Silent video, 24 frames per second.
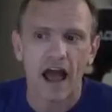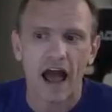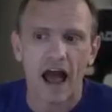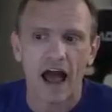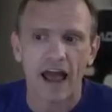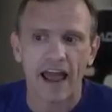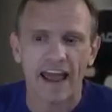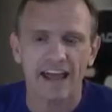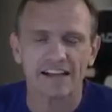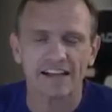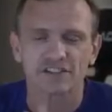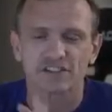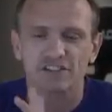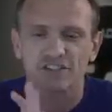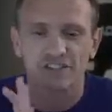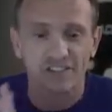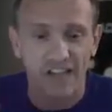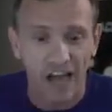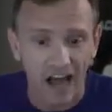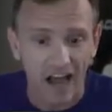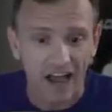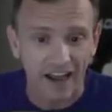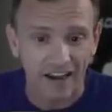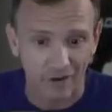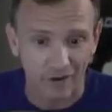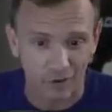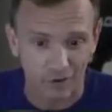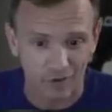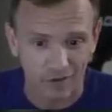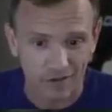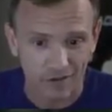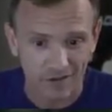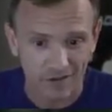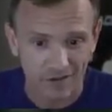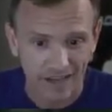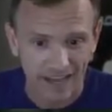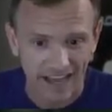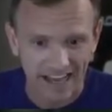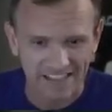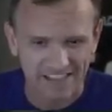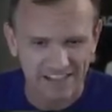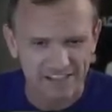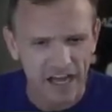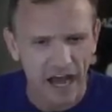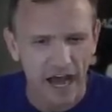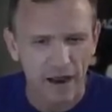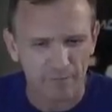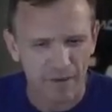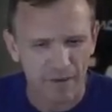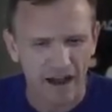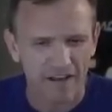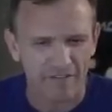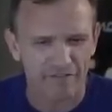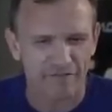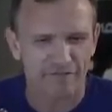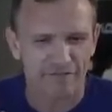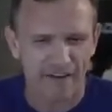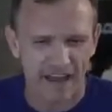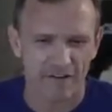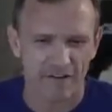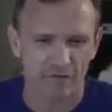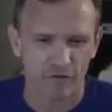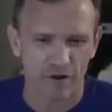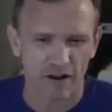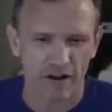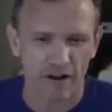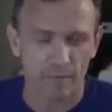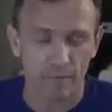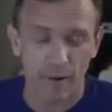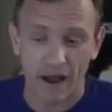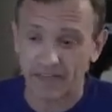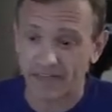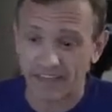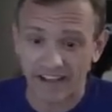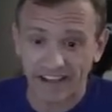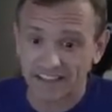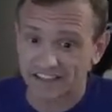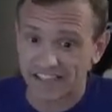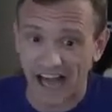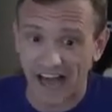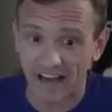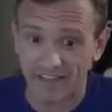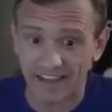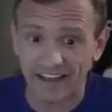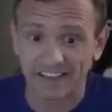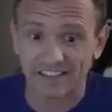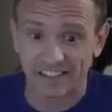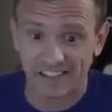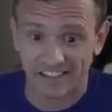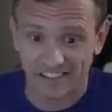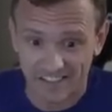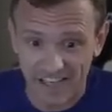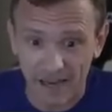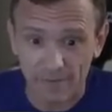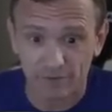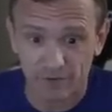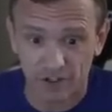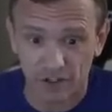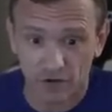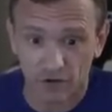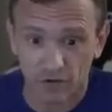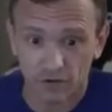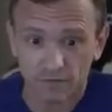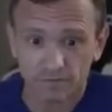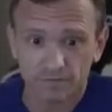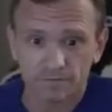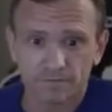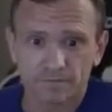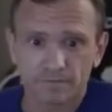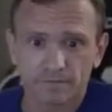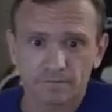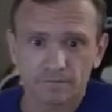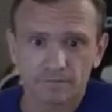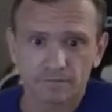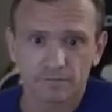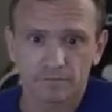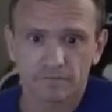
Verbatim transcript: His style is not my favorite. But I mean, do you want that or do you want these